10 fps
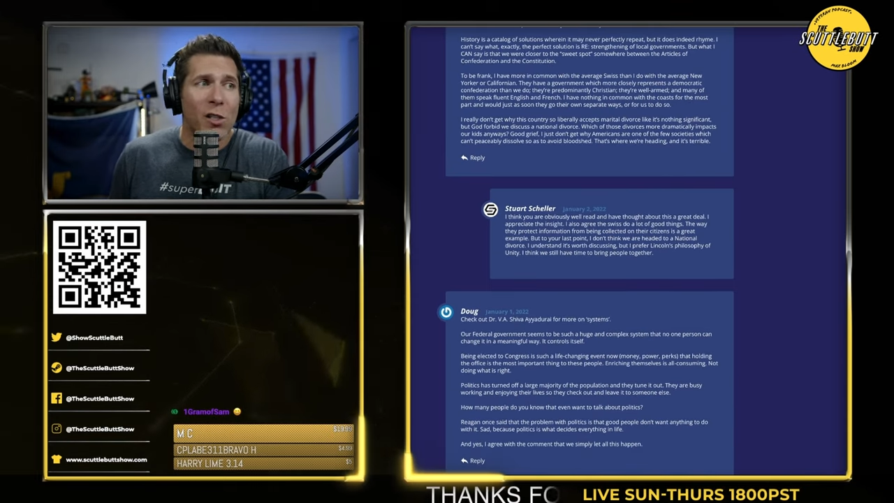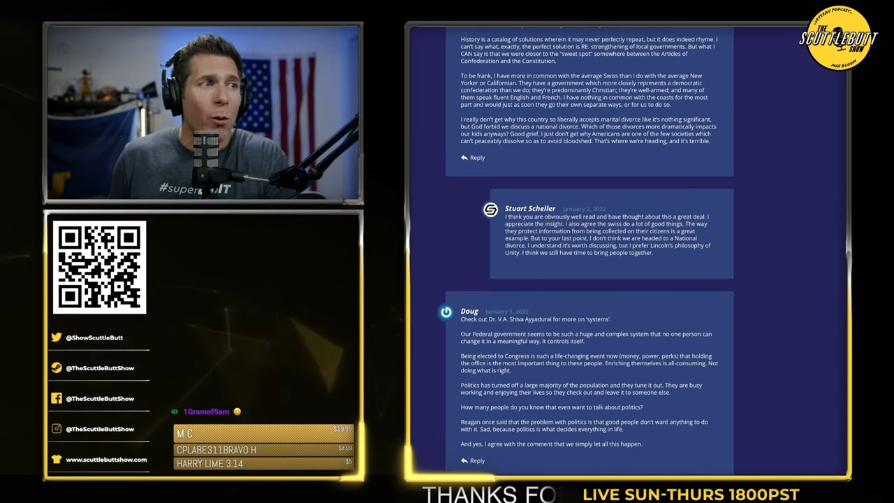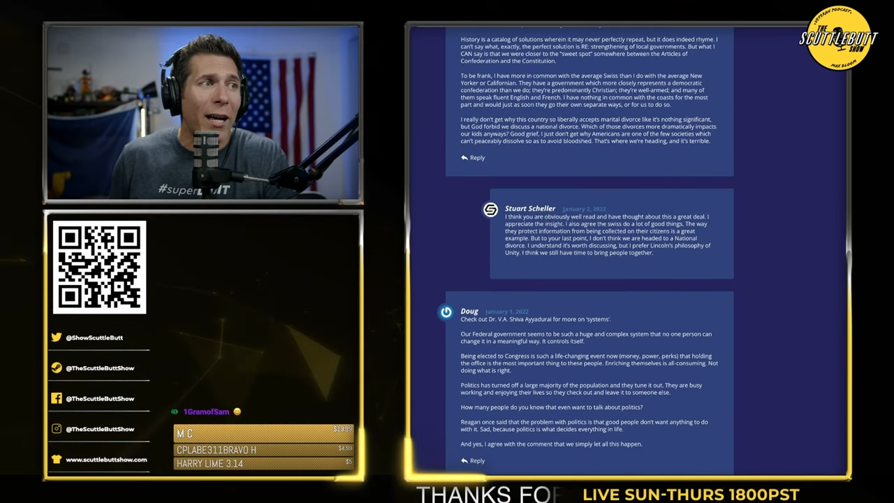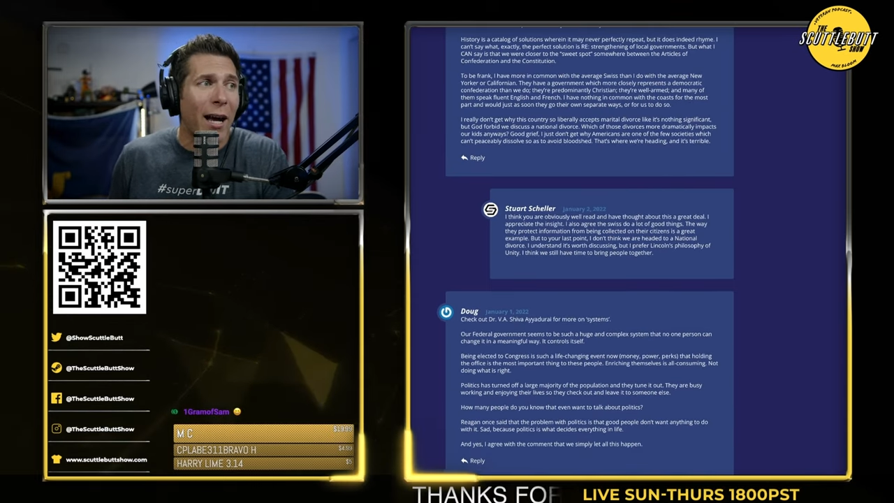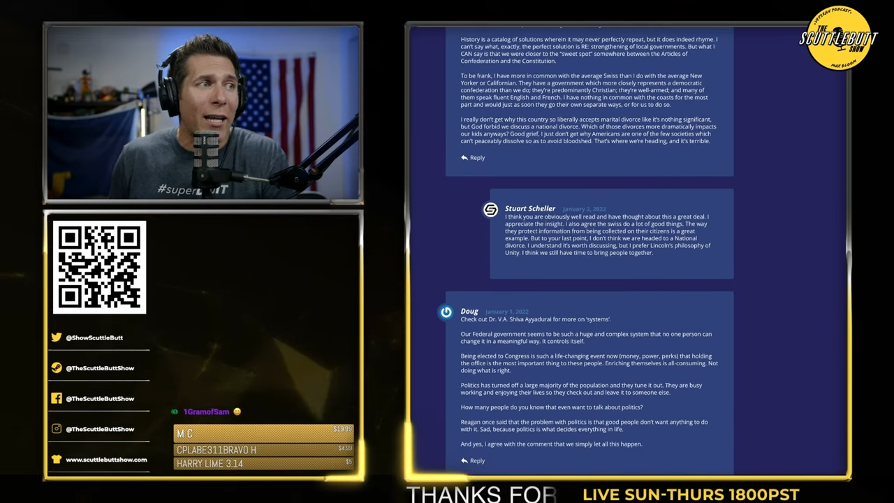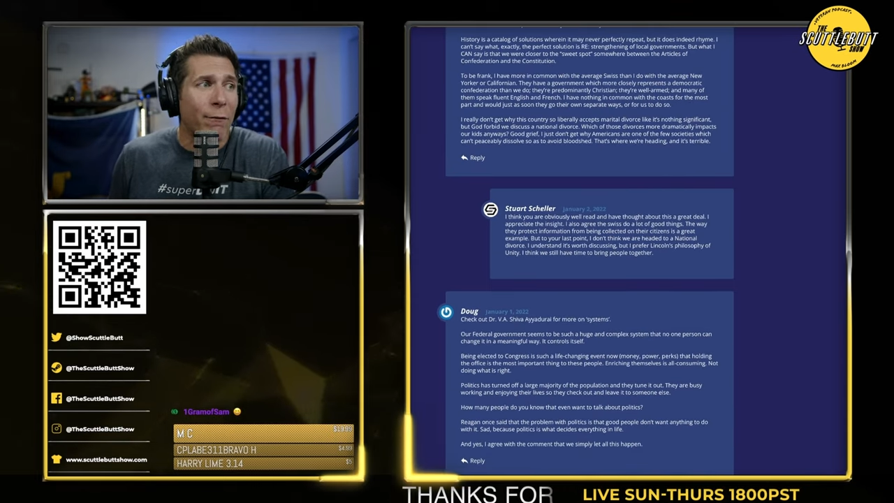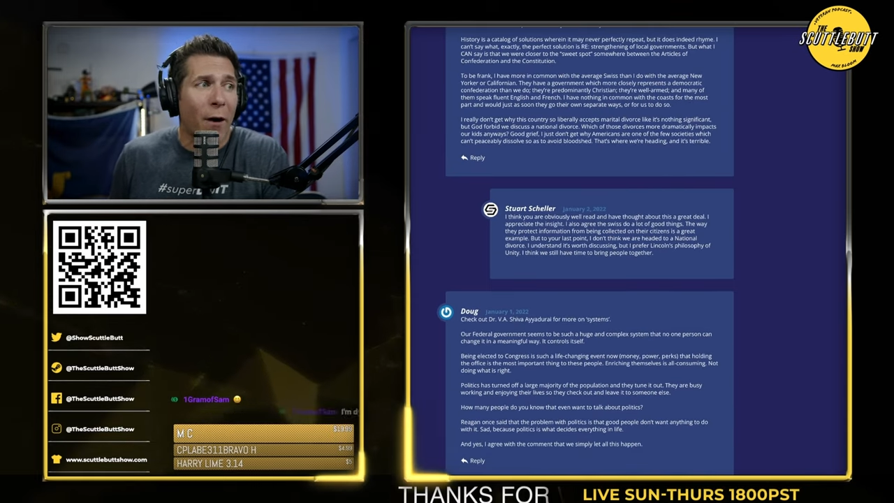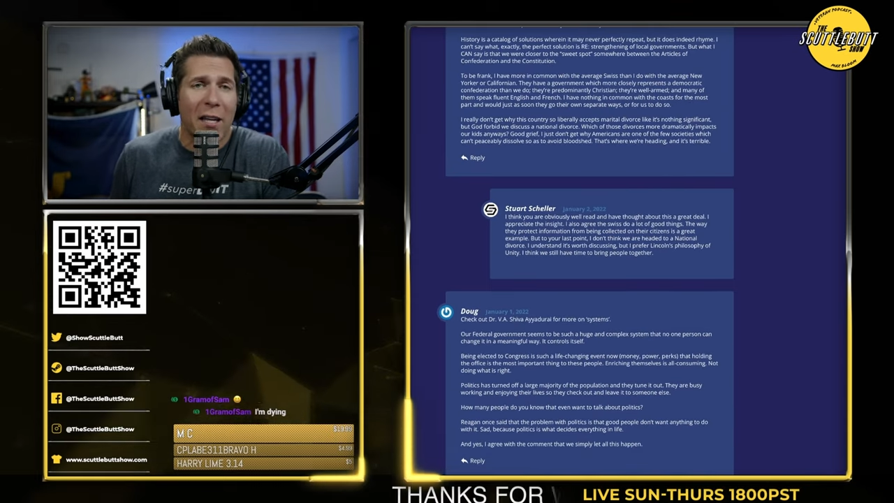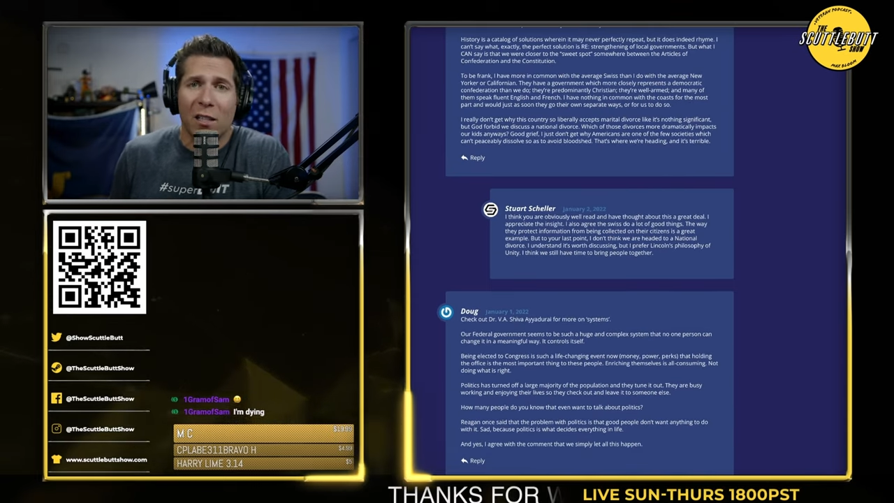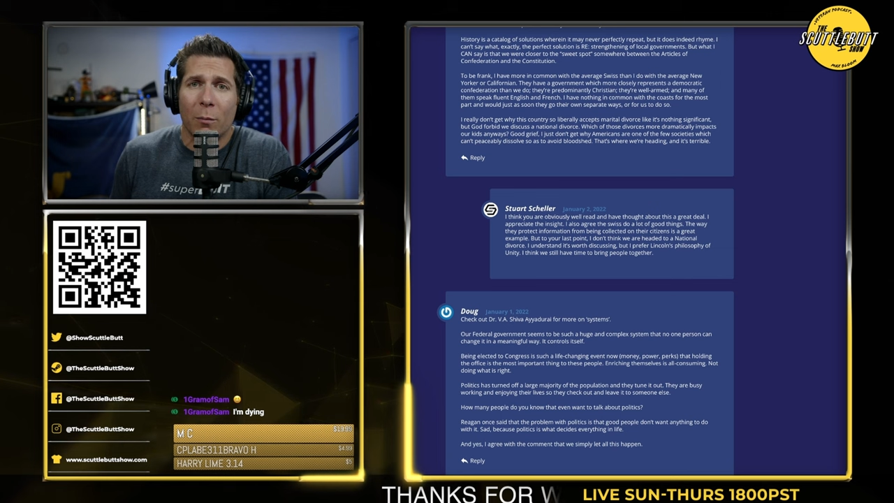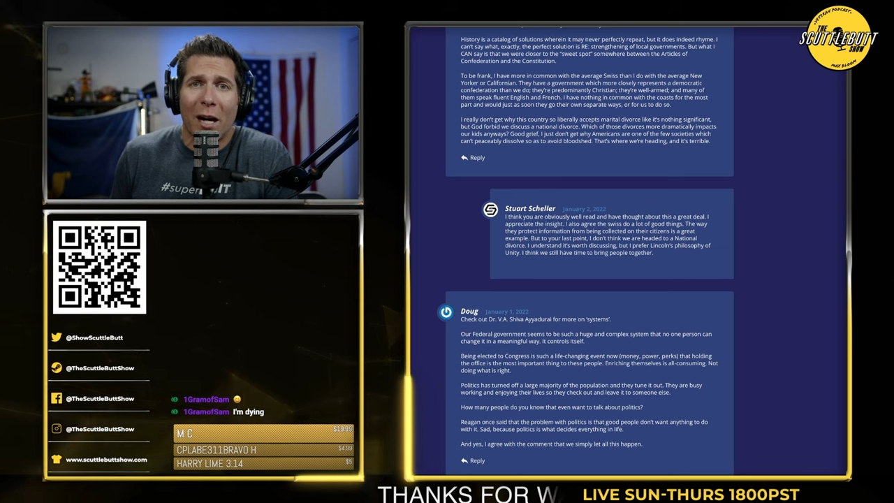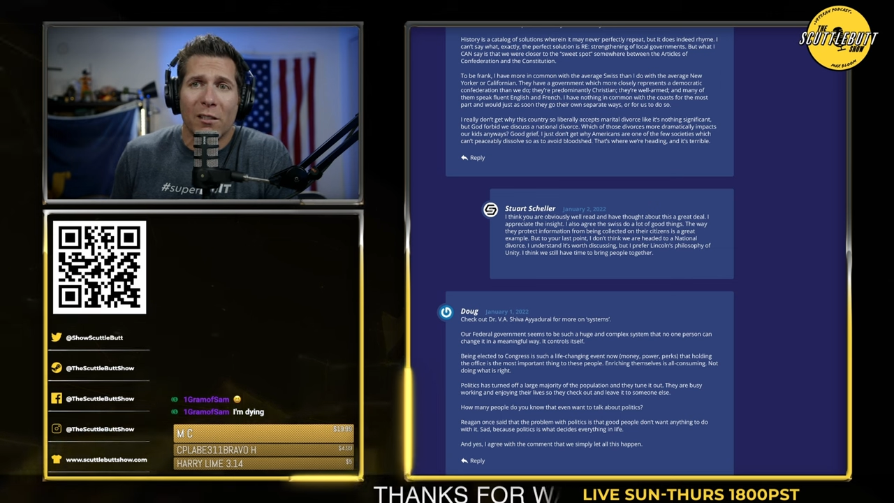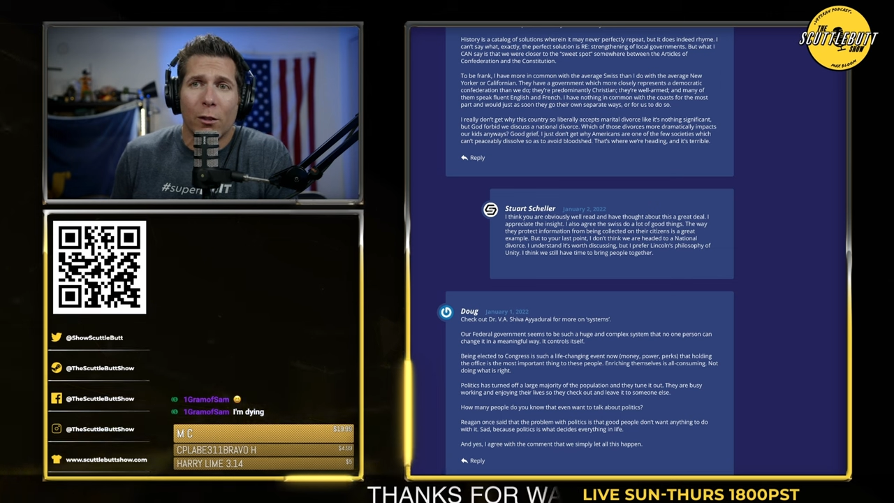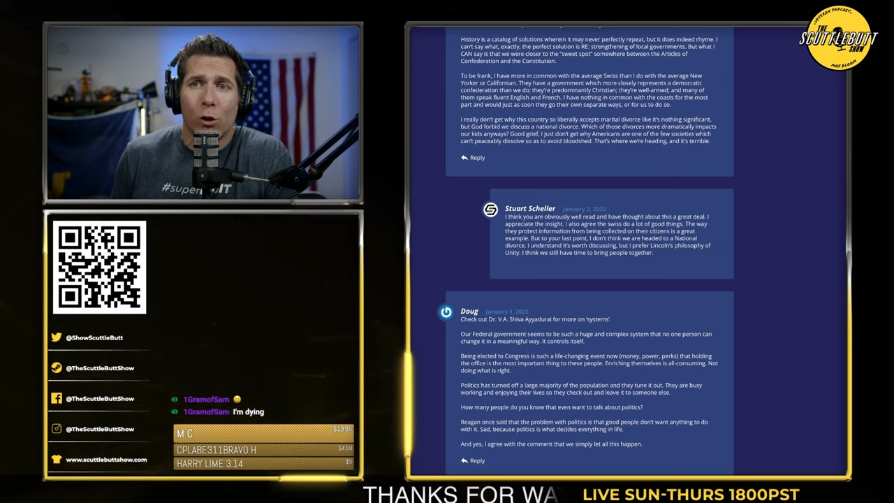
So I invited him onto the